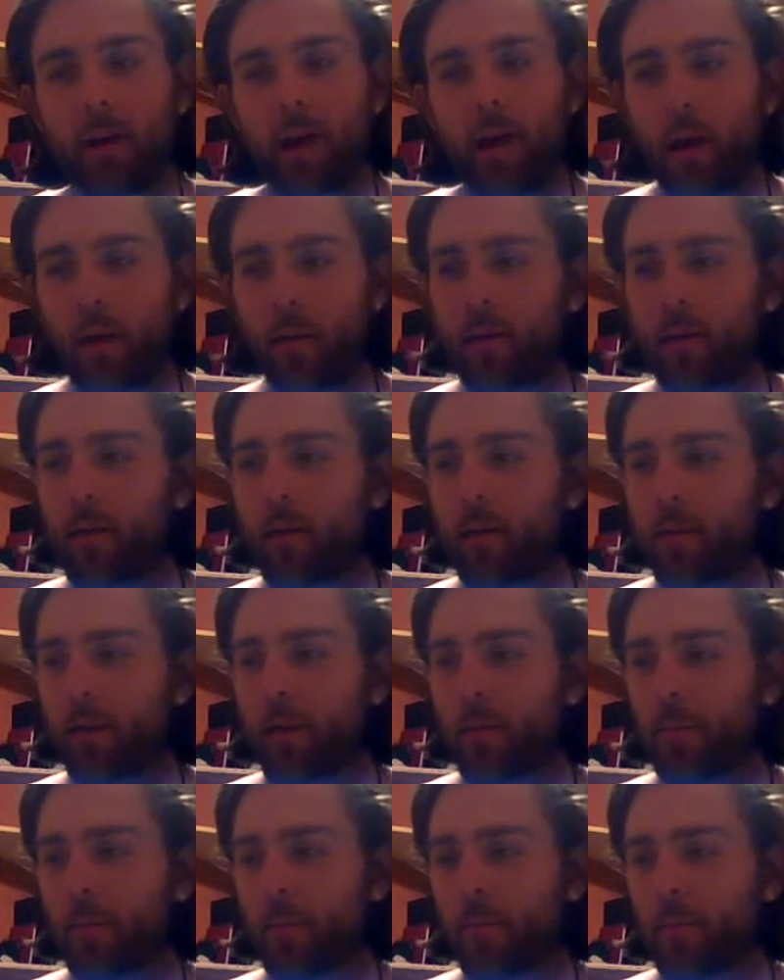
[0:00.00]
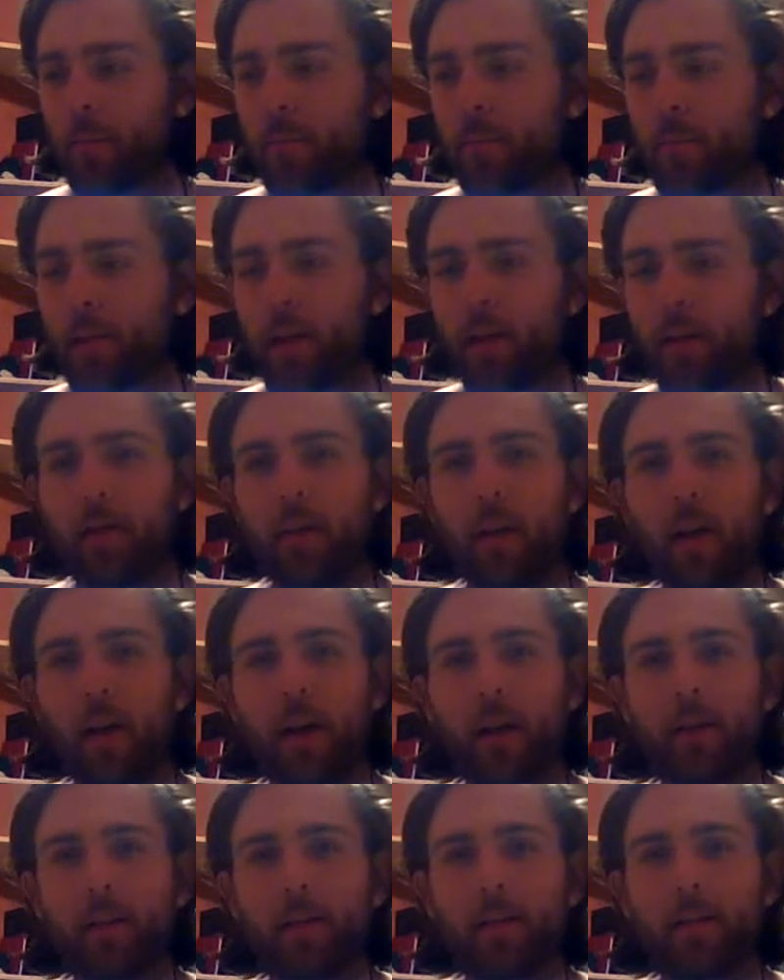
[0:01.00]
I want to hold up a
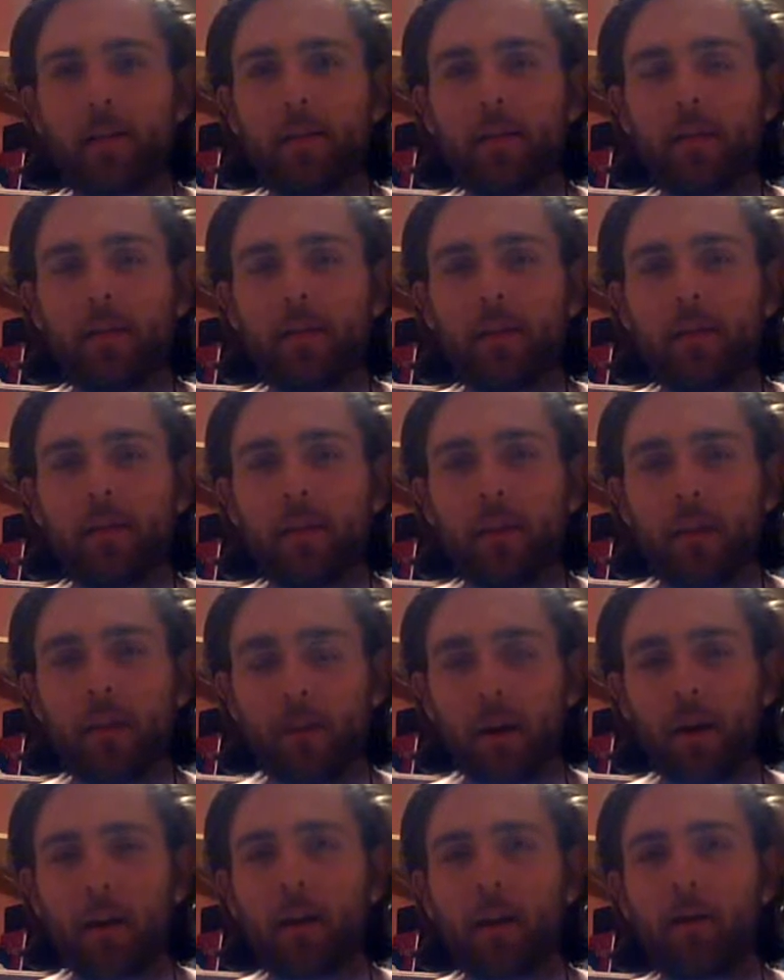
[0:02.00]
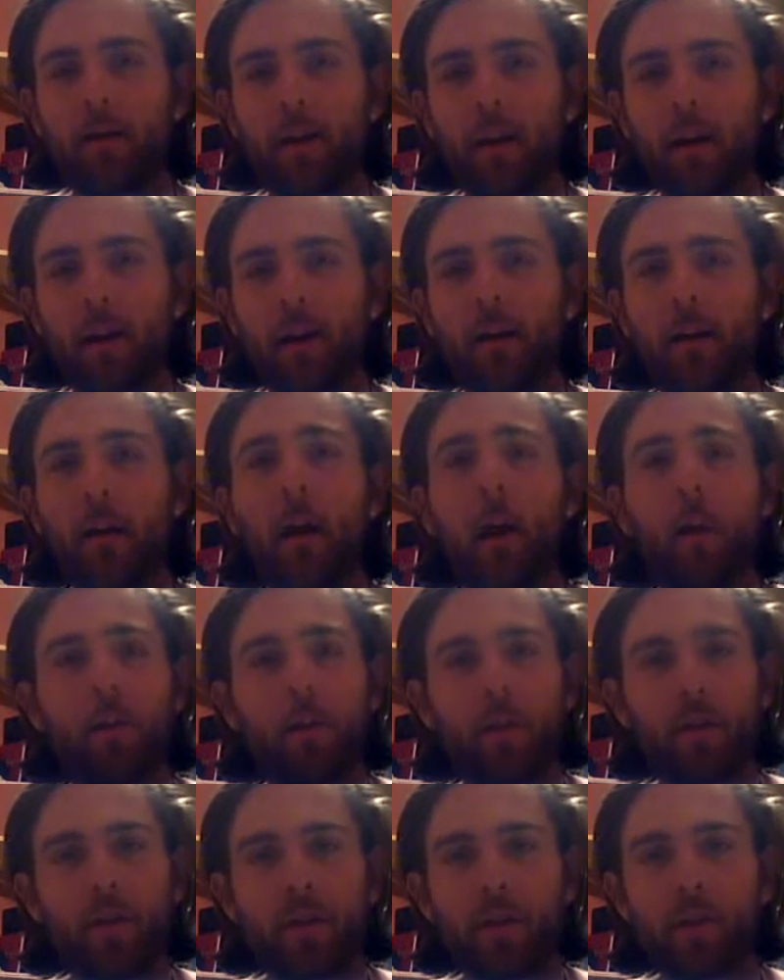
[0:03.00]
flag the American flag
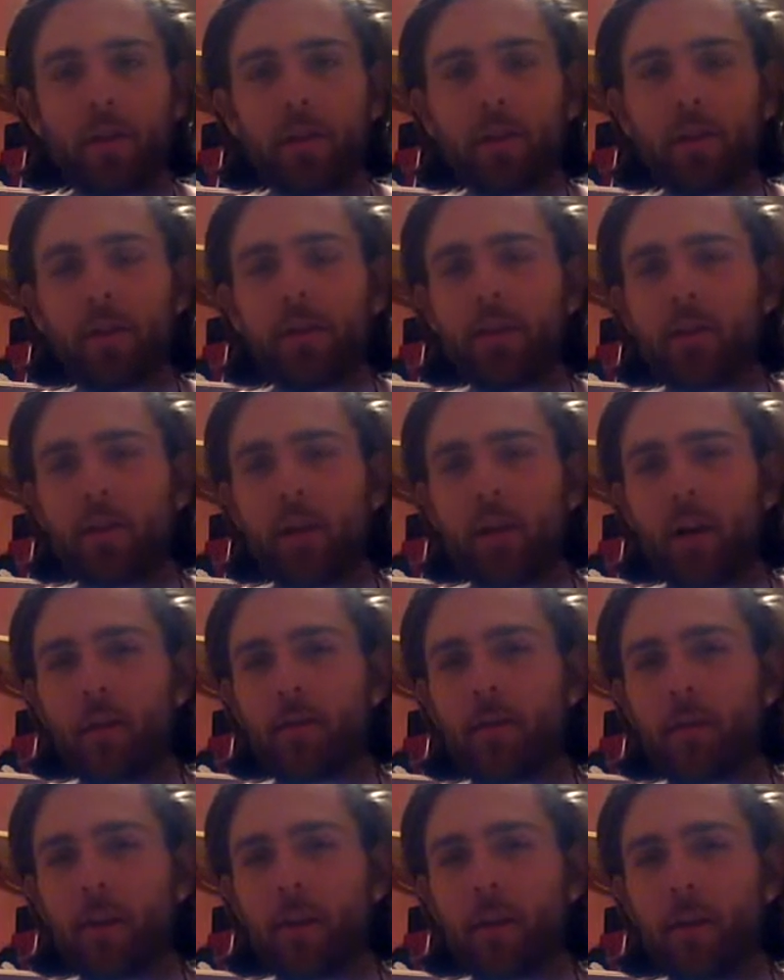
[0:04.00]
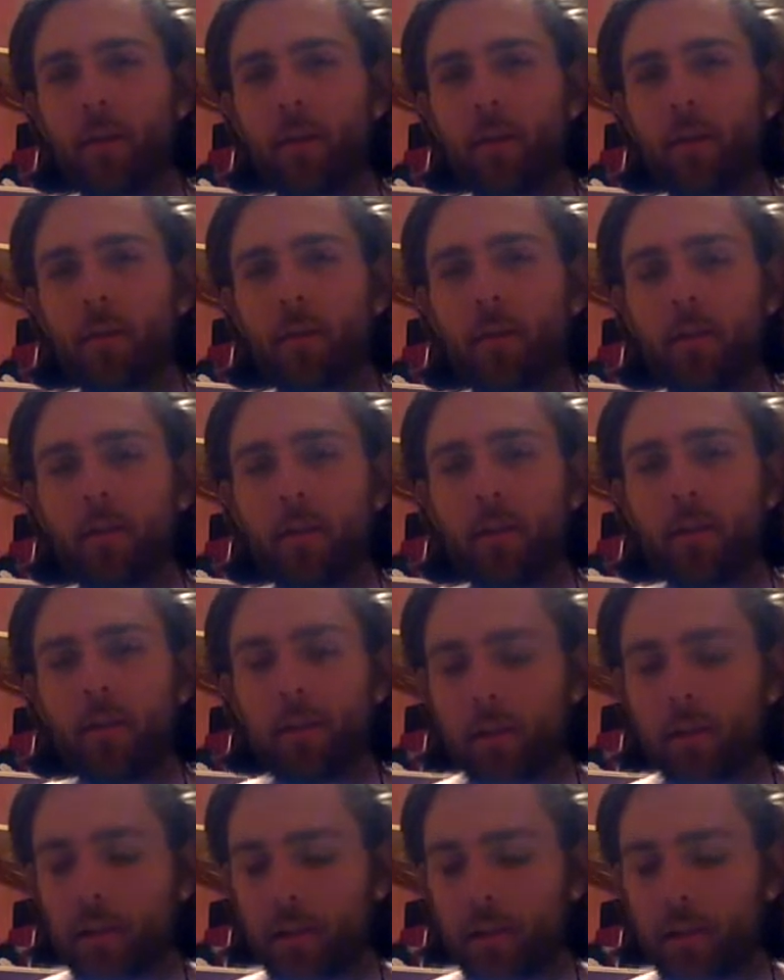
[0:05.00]
with 13 stars on
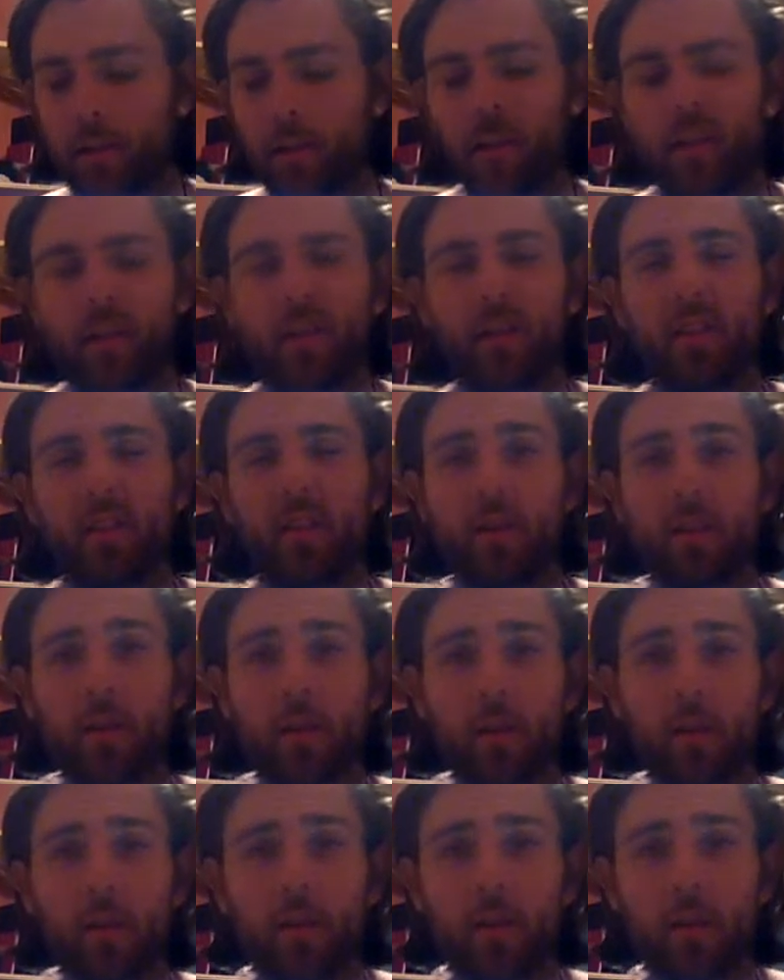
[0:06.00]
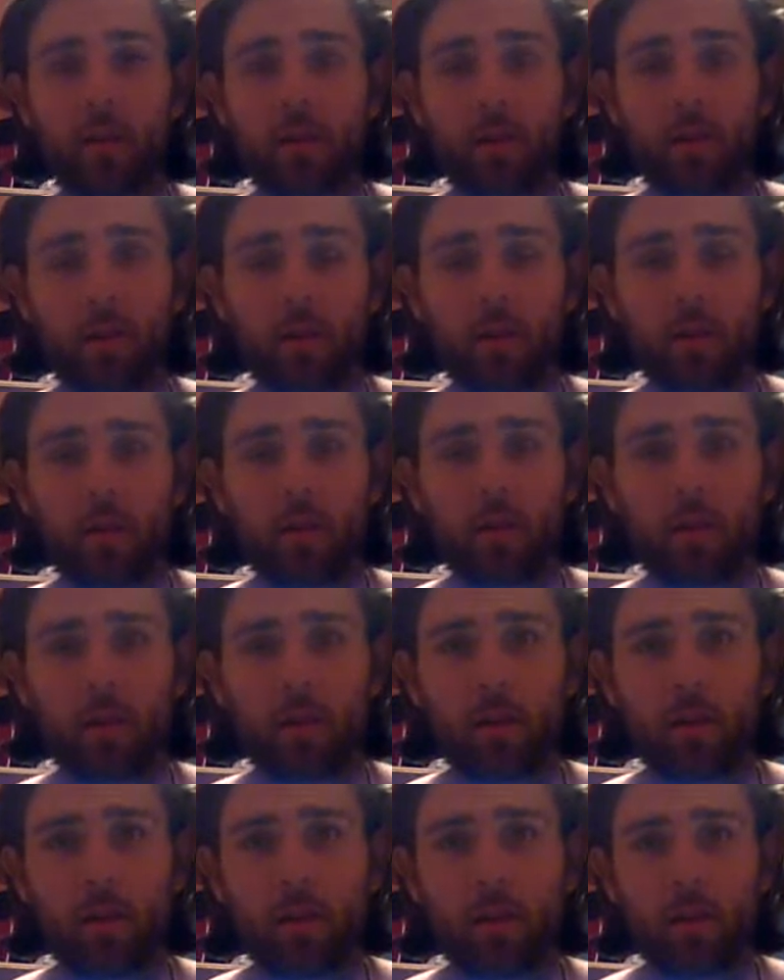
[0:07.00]
13 stars in a circle
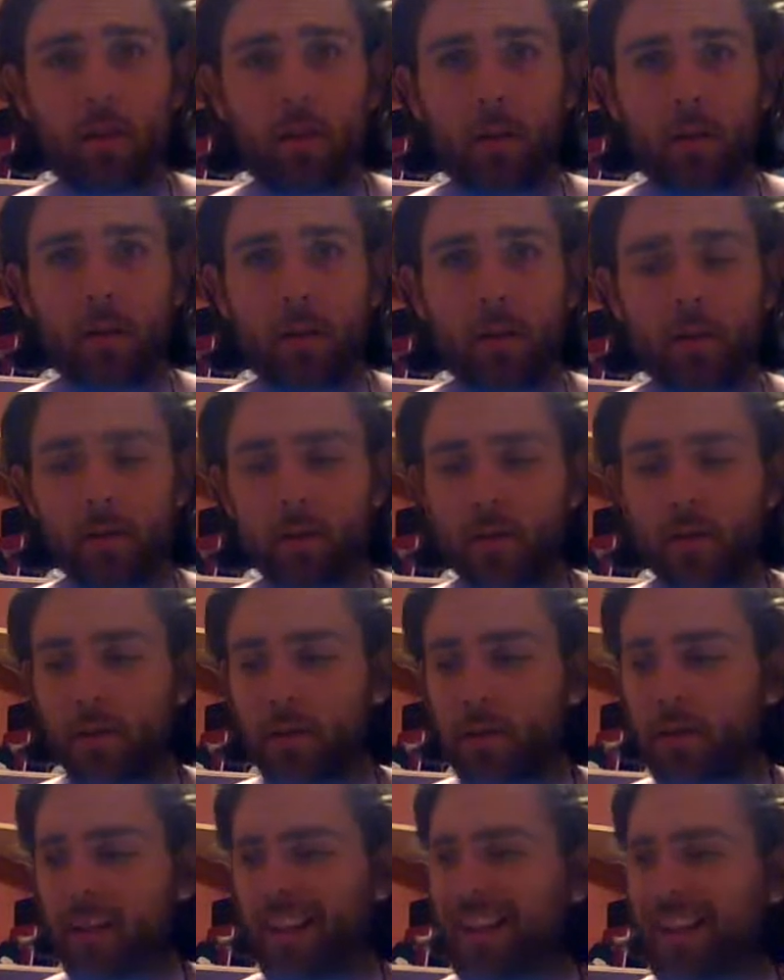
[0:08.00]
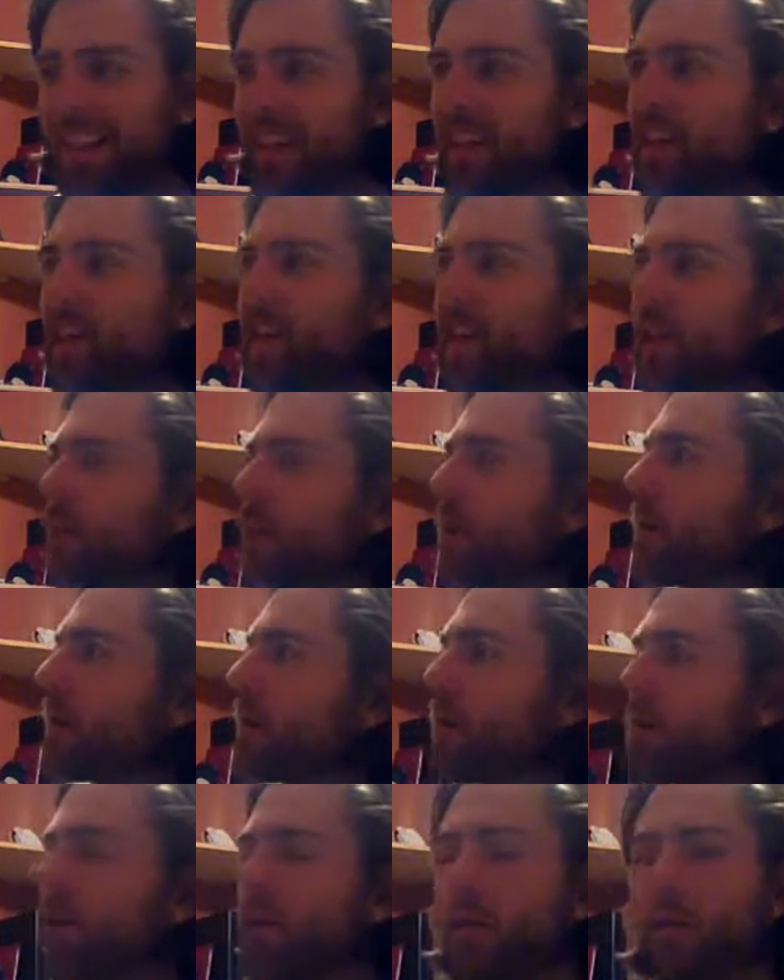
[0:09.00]
versus the
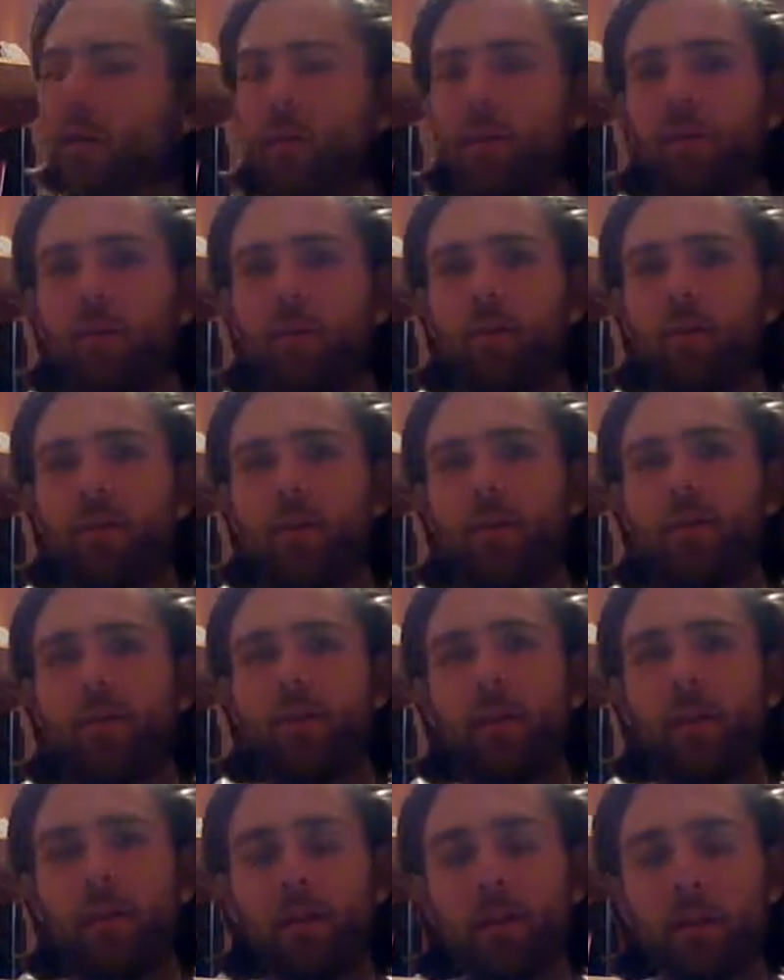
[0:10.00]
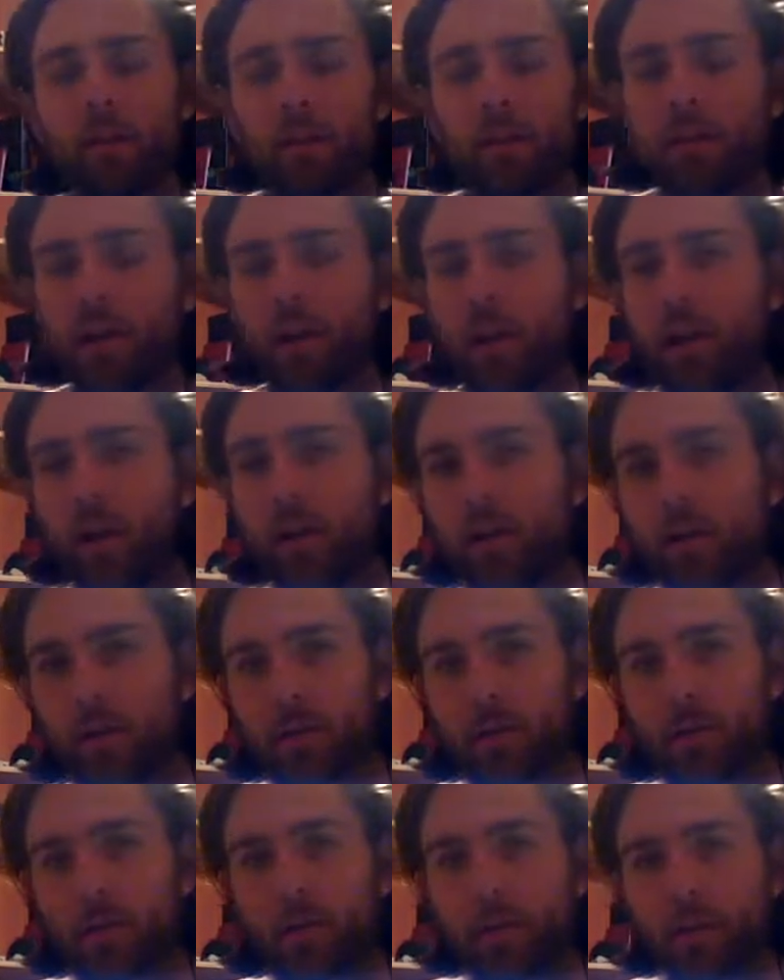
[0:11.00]
linear 50
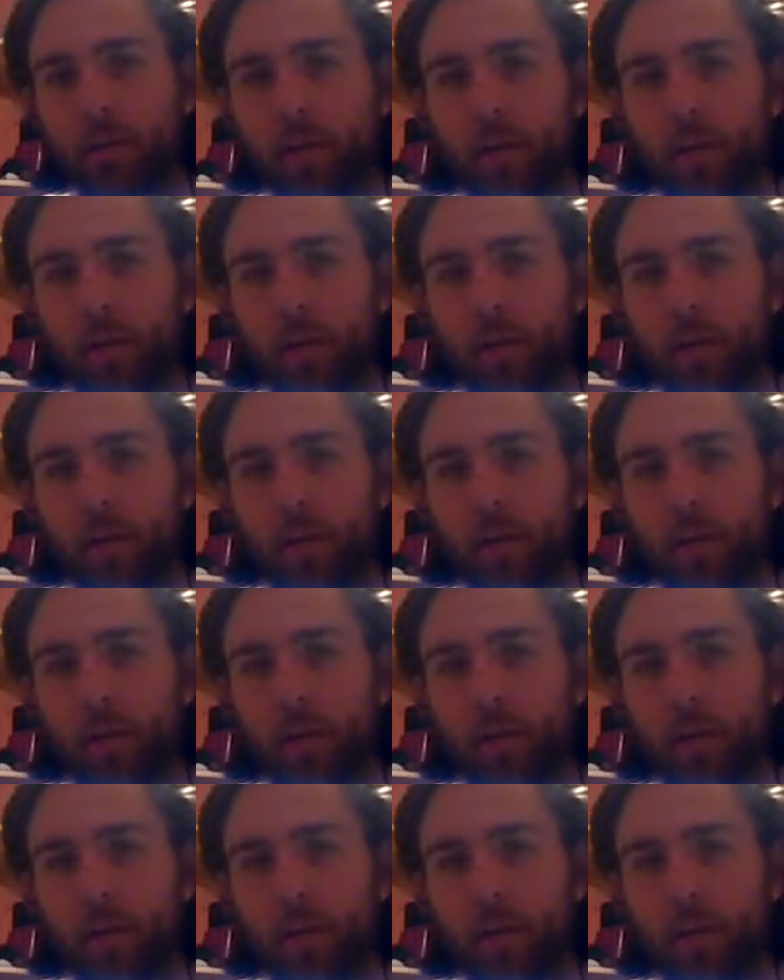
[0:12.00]
stars